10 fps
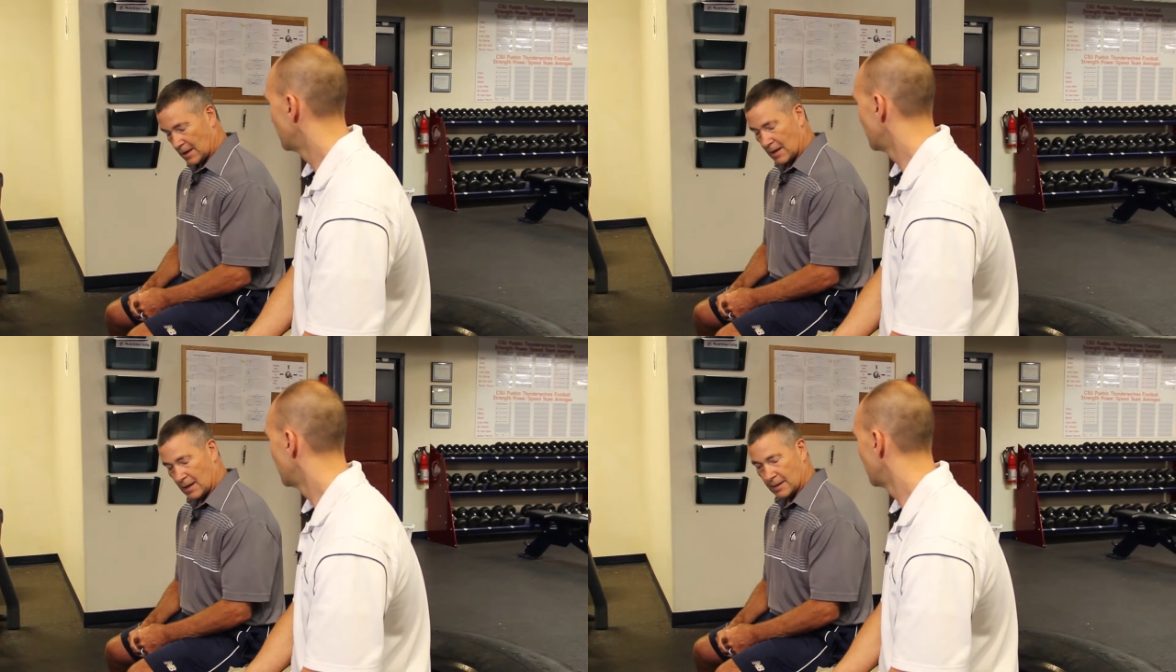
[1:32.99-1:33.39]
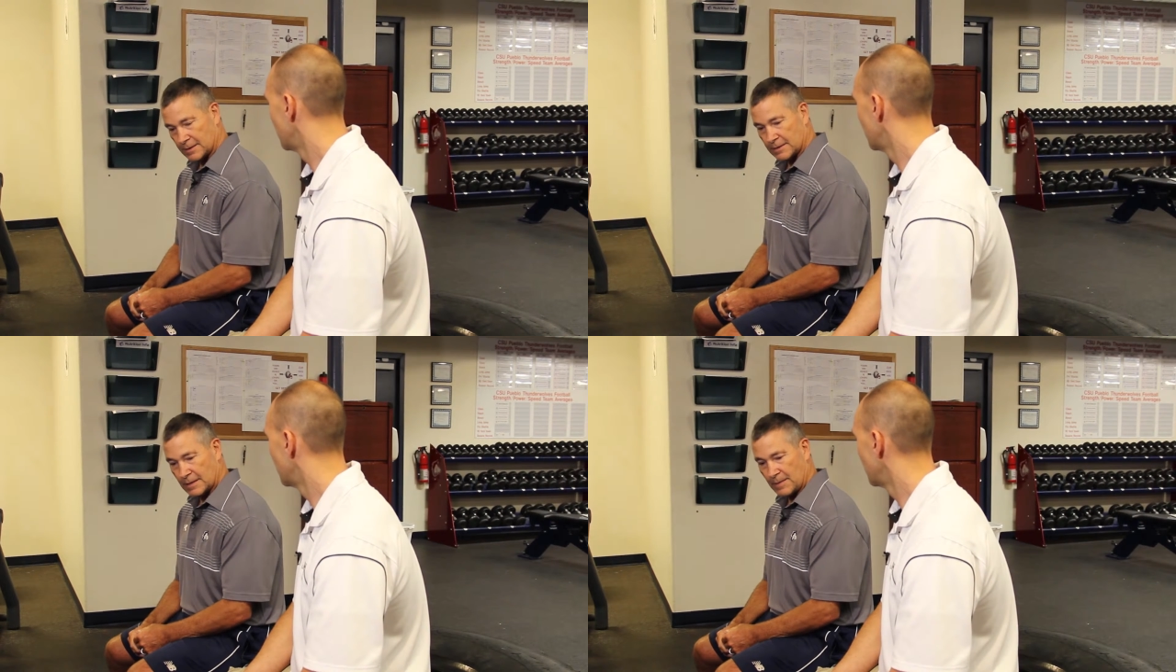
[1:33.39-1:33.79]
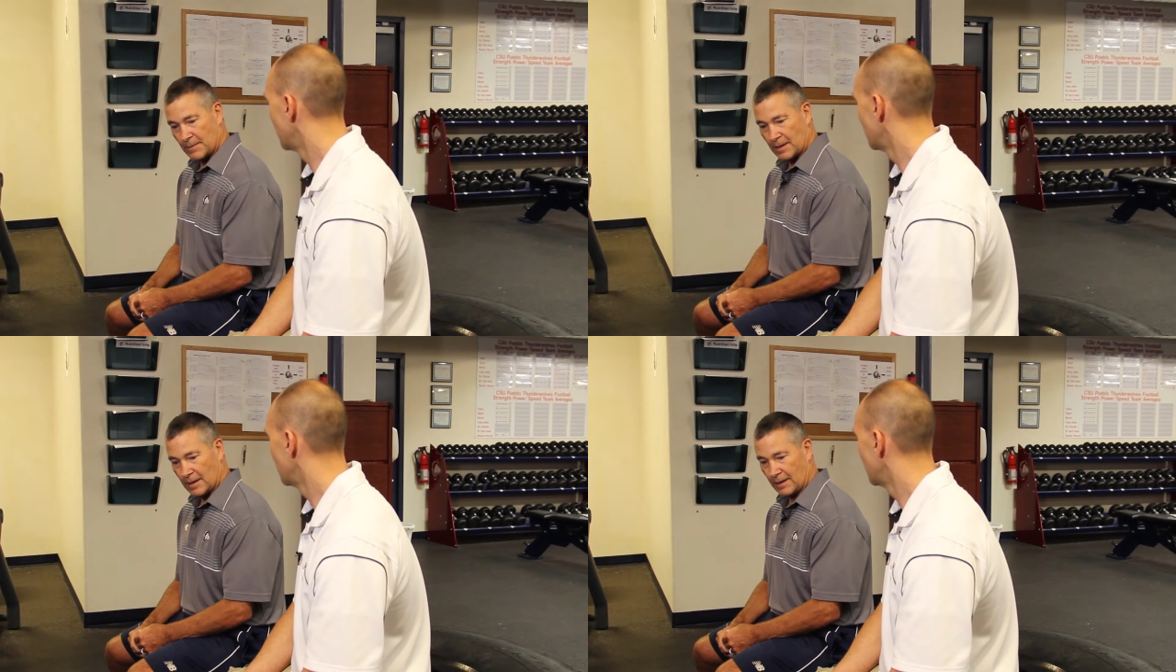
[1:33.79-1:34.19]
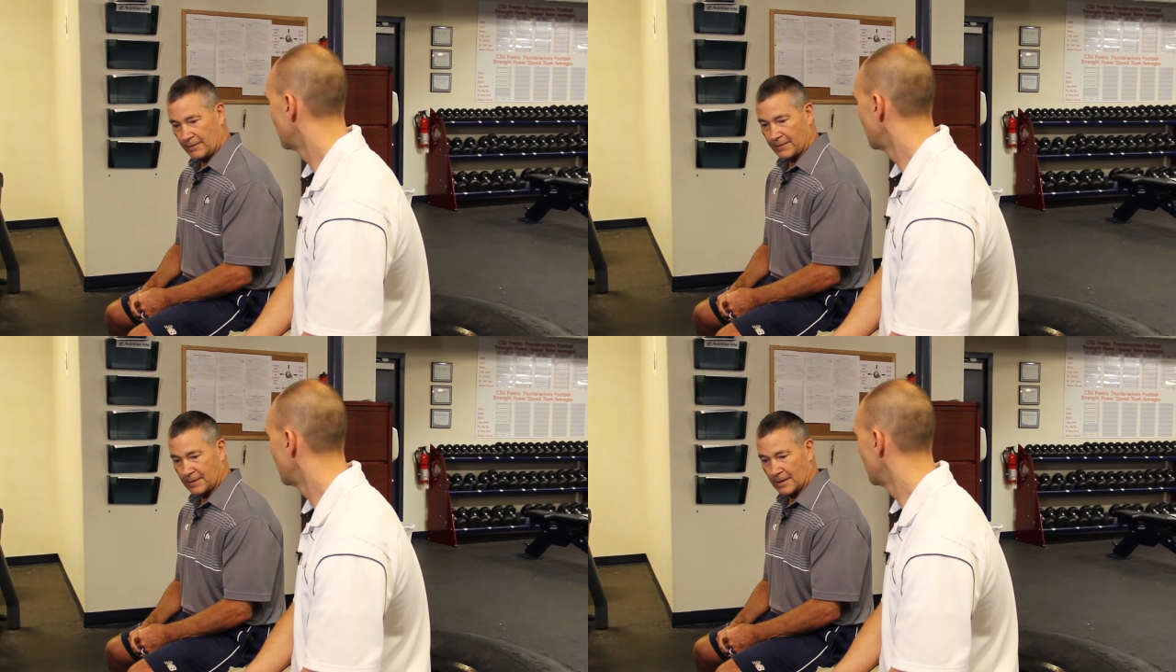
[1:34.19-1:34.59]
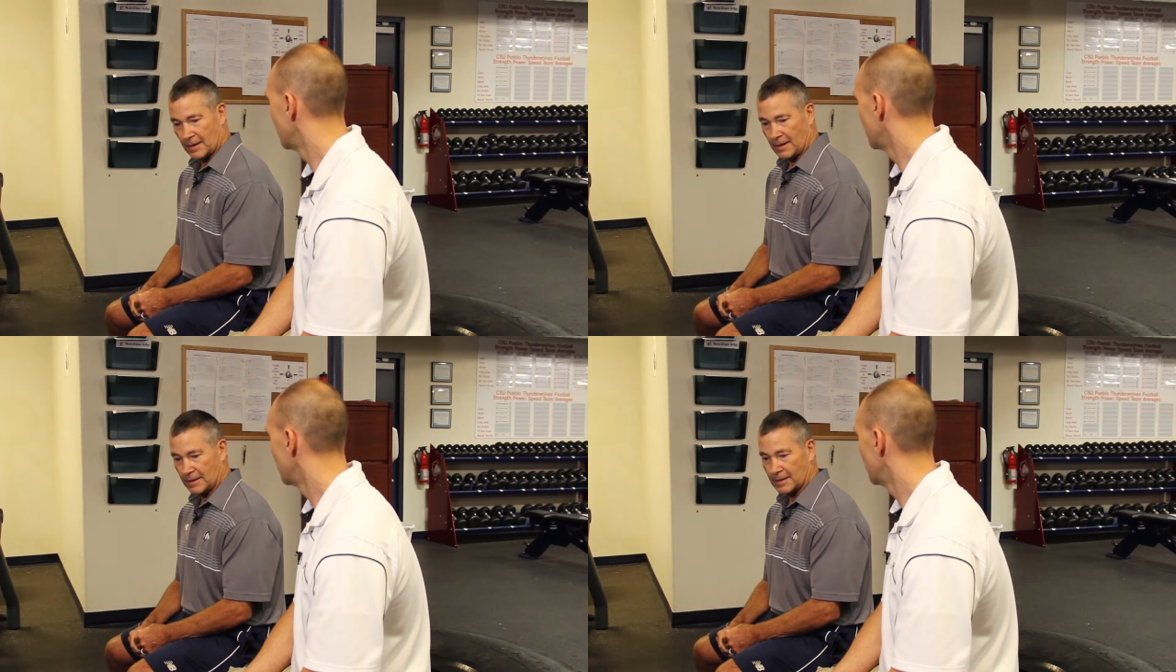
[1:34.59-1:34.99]
on some of
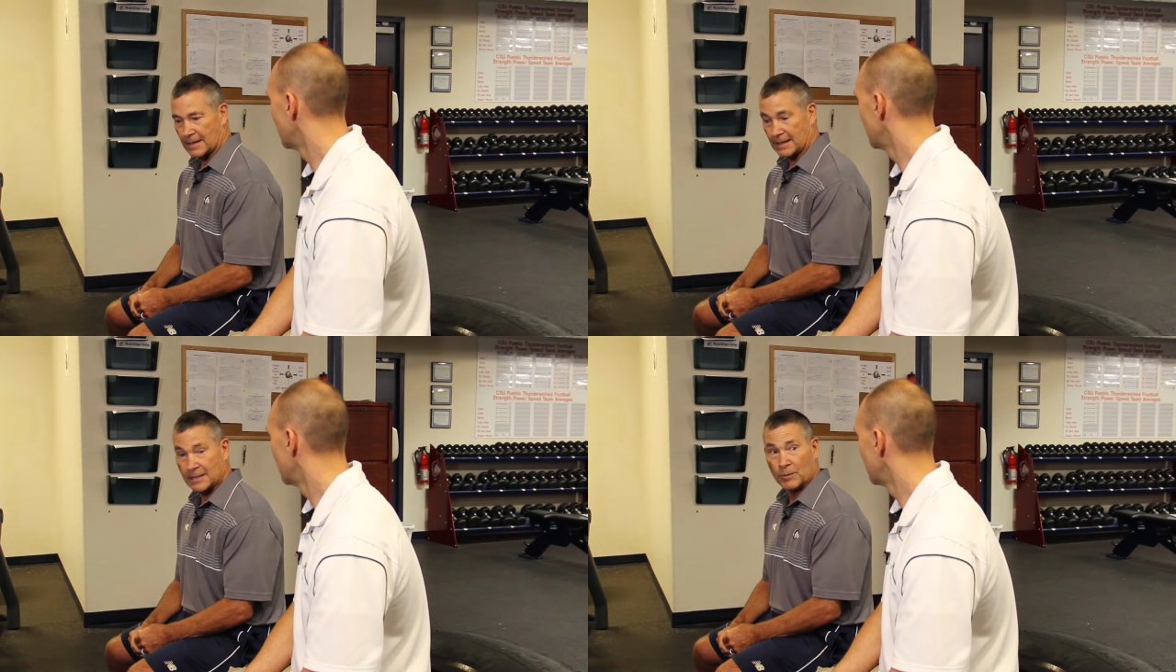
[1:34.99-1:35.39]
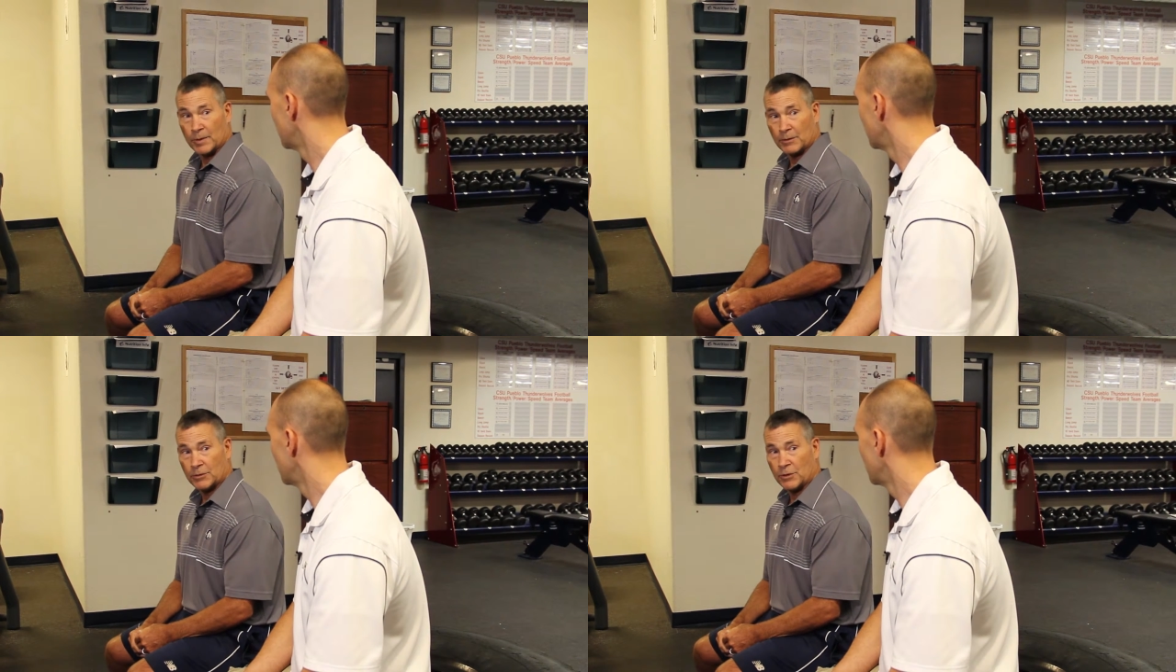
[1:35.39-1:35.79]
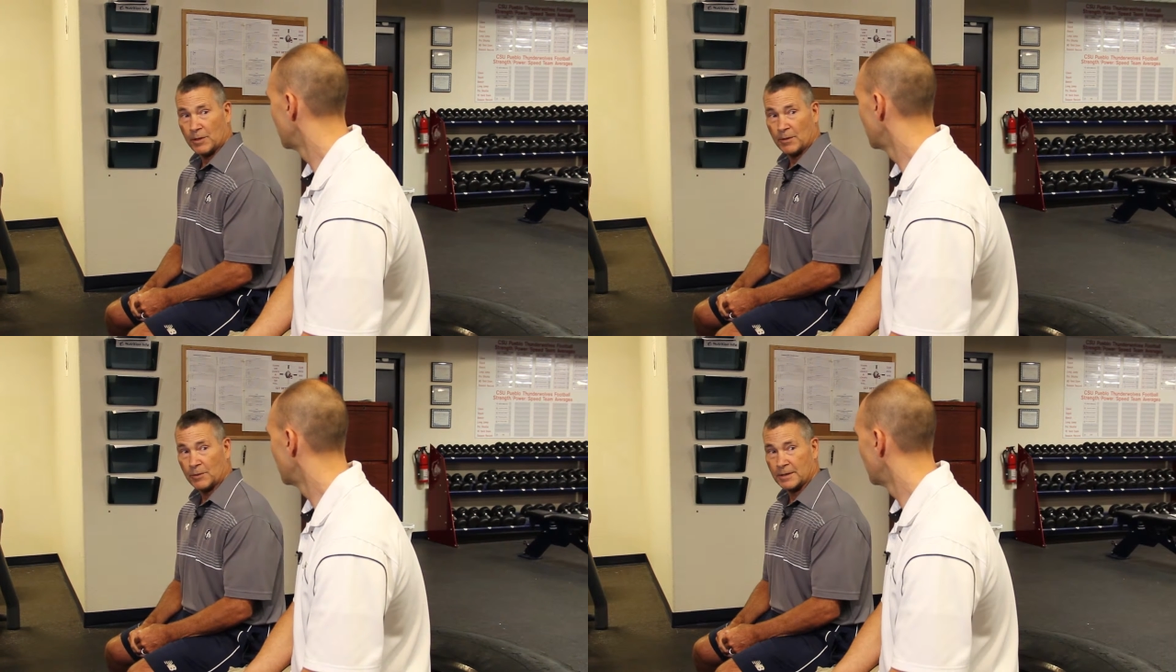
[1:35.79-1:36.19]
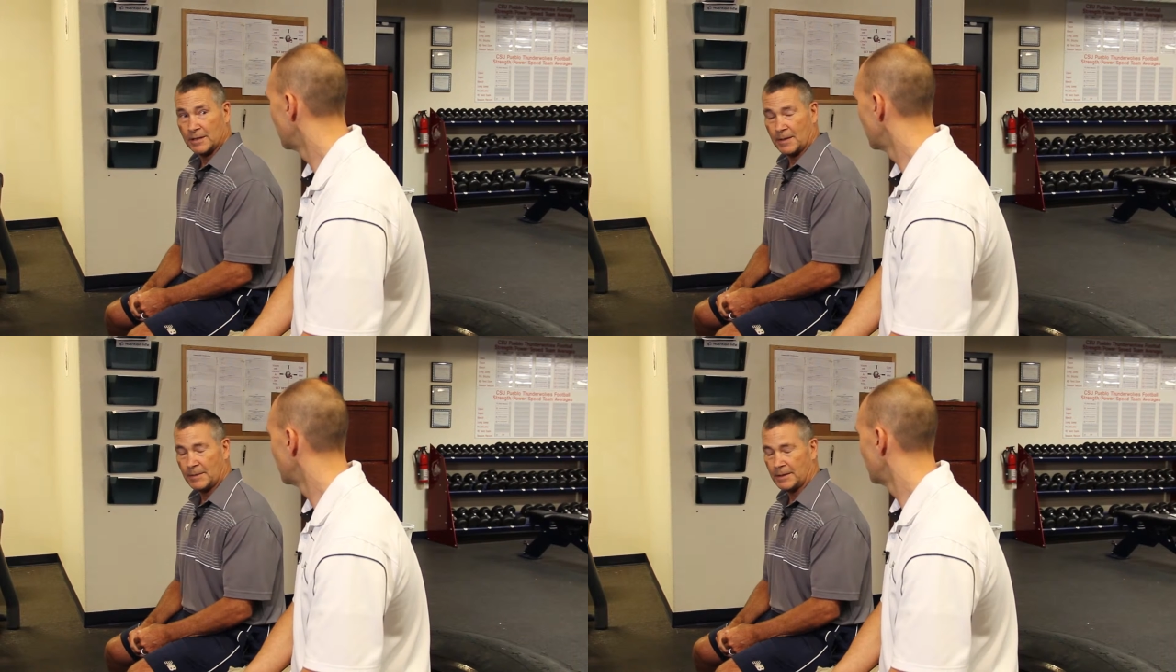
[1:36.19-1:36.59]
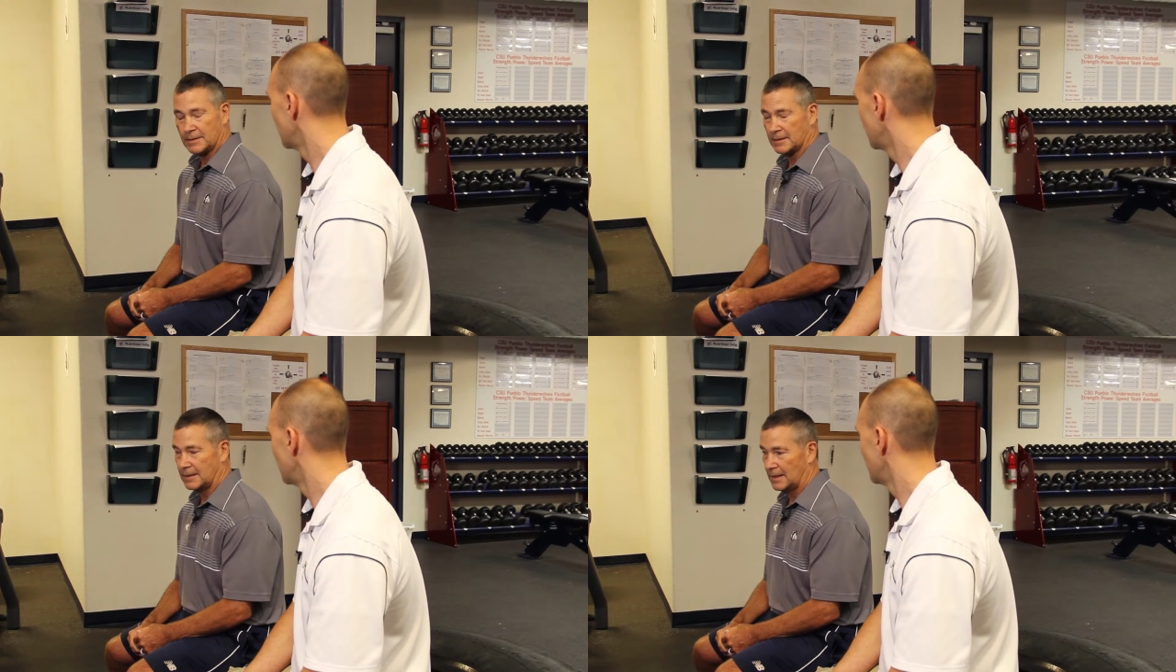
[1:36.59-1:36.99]
the things that we were doing with
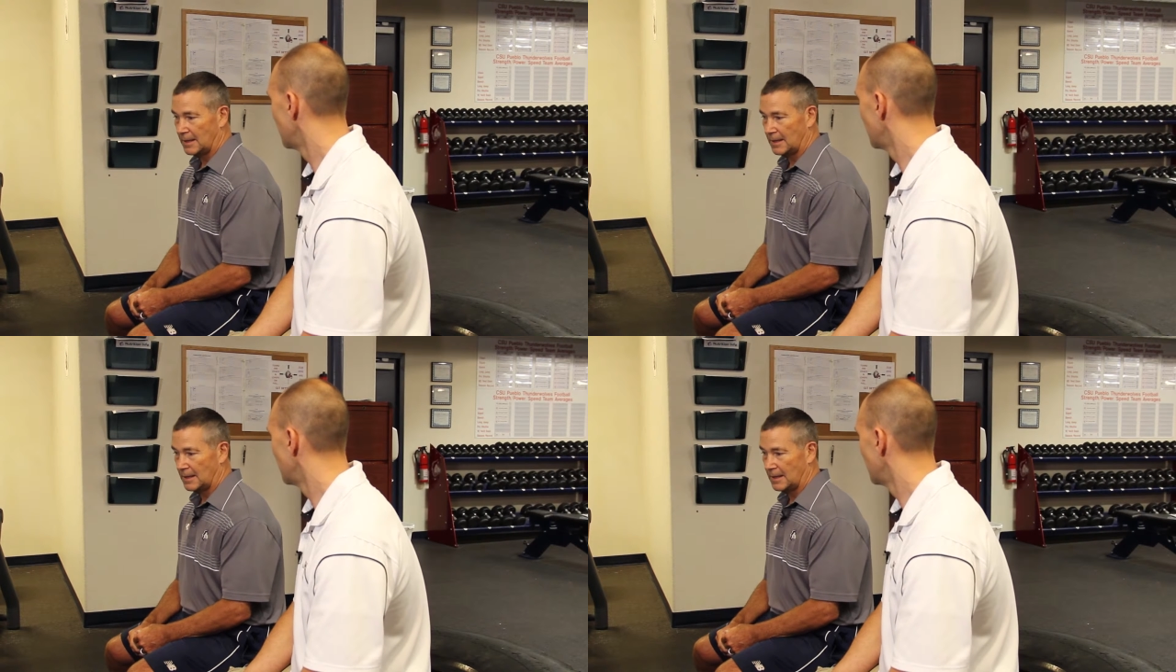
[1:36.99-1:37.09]
dumbbells.